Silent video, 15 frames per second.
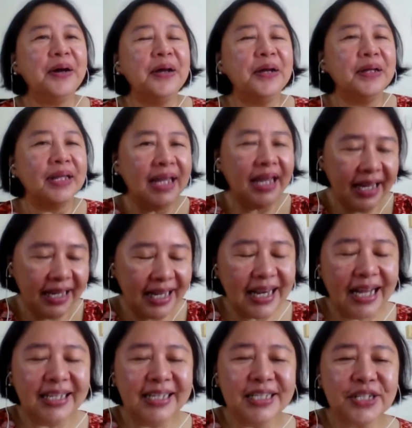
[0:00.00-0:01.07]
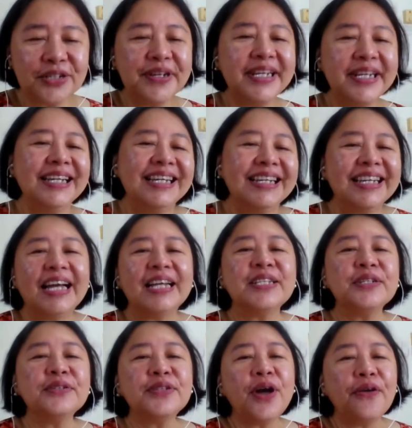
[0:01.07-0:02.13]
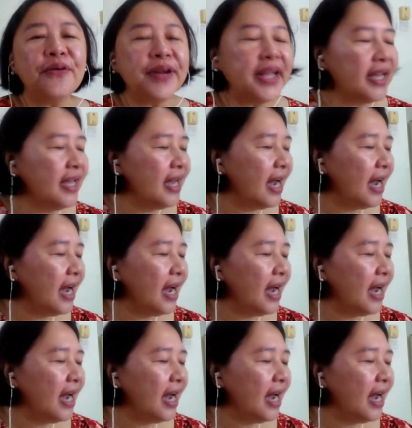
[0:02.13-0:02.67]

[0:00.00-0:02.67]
in another screen. Yeah, so sorry.